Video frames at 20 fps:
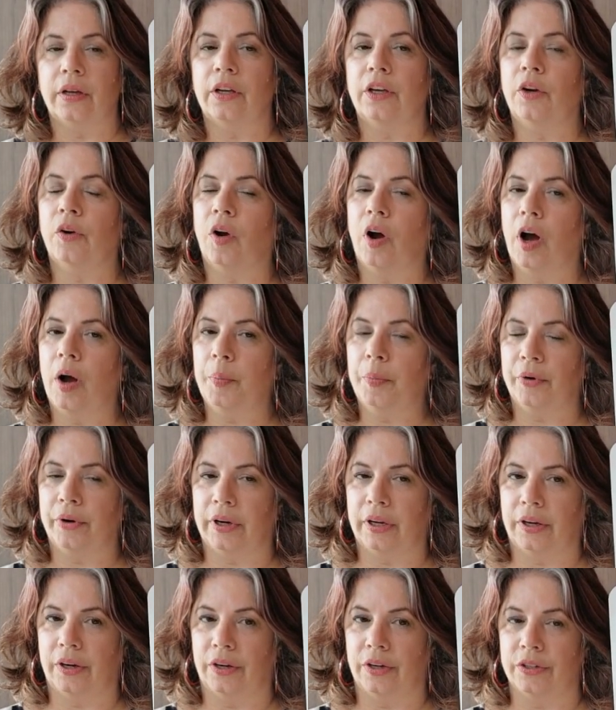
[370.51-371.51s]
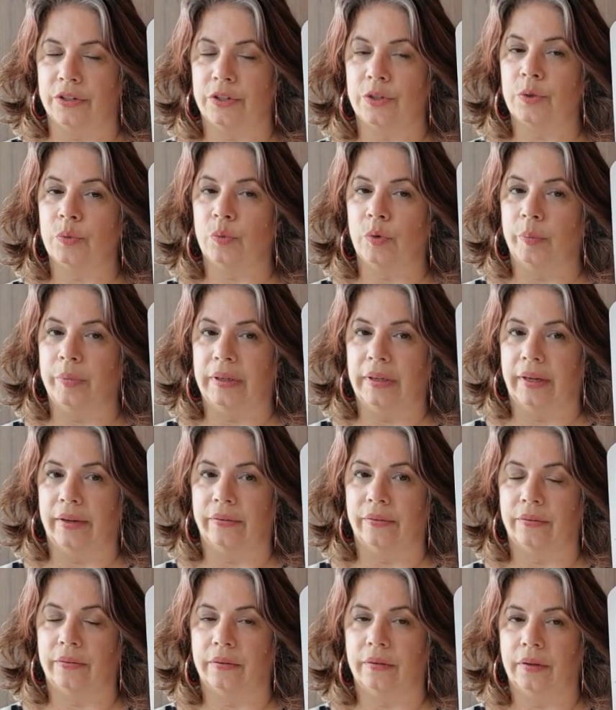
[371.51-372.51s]
your operating costs will be
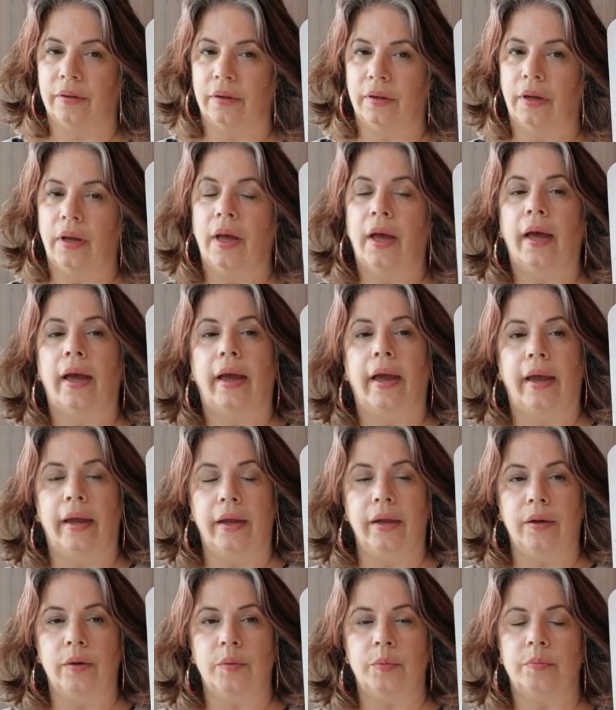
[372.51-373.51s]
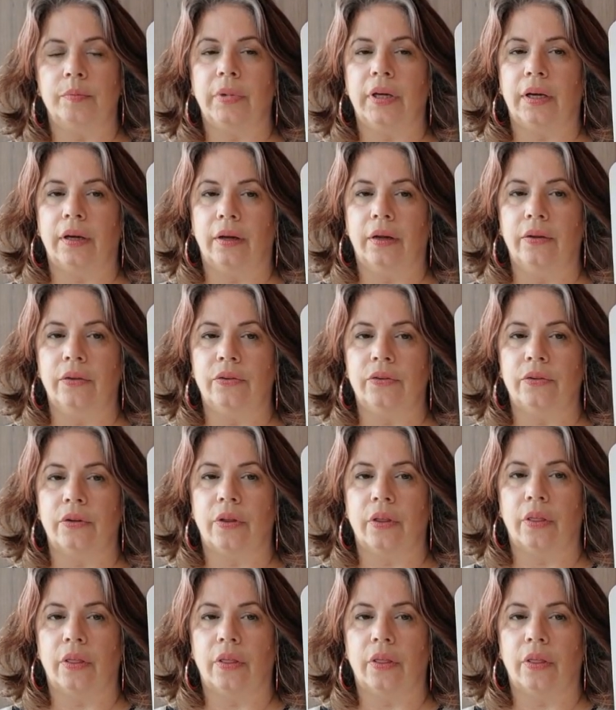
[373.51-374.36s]
less. And because